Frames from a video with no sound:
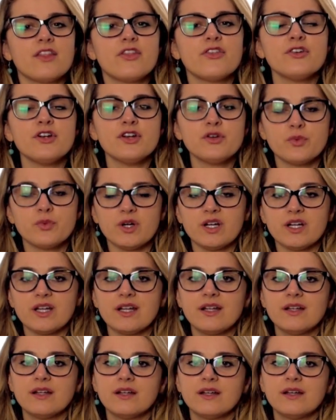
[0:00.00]
Third word.
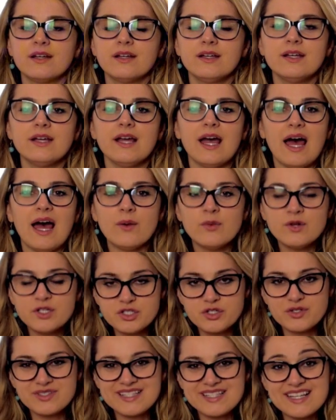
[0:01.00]
How
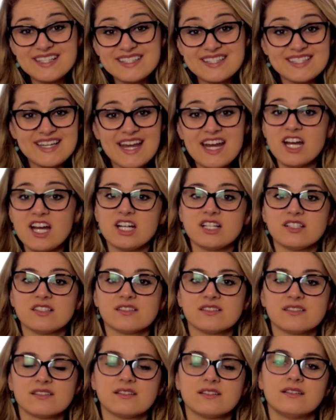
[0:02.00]
would you say
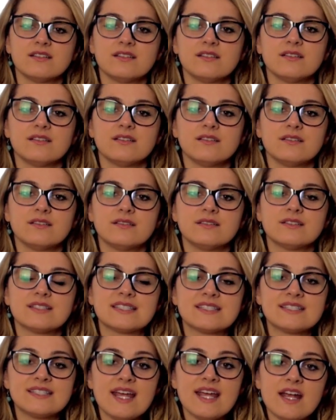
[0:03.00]
stairs?
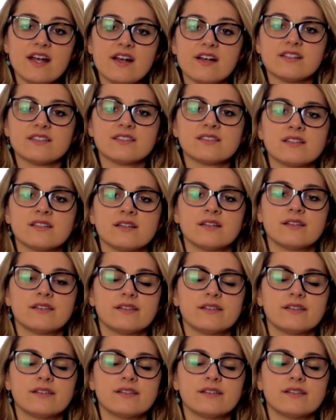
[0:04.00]
Stairs.